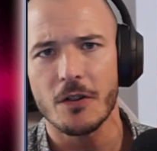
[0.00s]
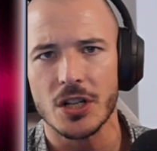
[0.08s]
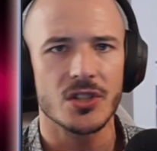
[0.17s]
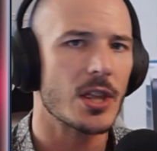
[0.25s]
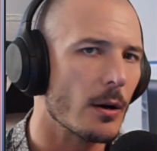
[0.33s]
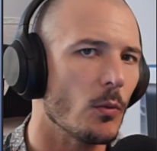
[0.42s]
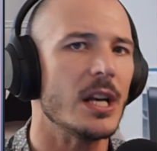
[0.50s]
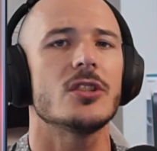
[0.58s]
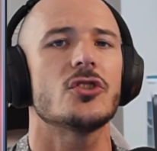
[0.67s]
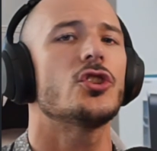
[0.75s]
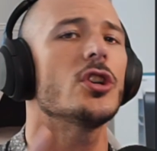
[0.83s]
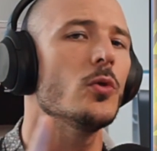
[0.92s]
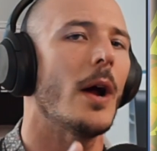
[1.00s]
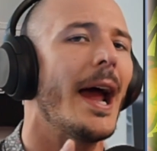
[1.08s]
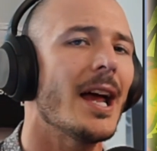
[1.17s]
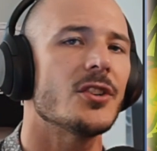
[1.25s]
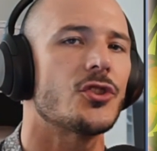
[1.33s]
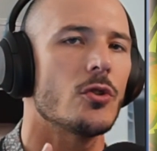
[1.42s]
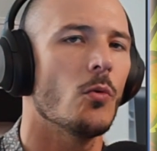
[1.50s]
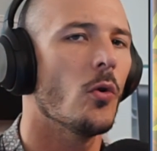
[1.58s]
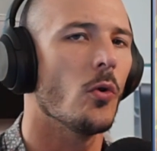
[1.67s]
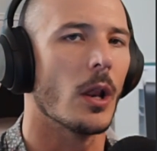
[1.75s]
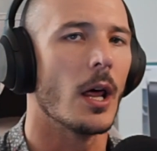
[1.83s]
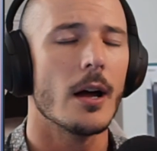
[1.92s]
first thing we need to do, as you
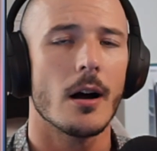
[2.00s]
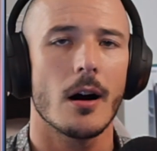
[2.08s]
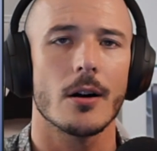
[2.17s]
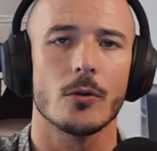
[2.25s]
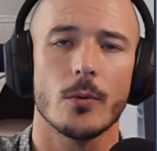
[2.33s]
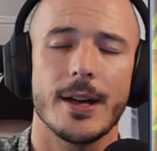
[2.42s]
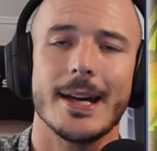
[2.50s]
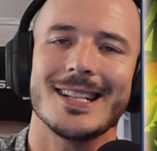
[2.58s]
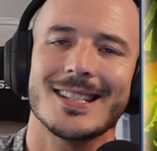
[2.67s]
all are aware,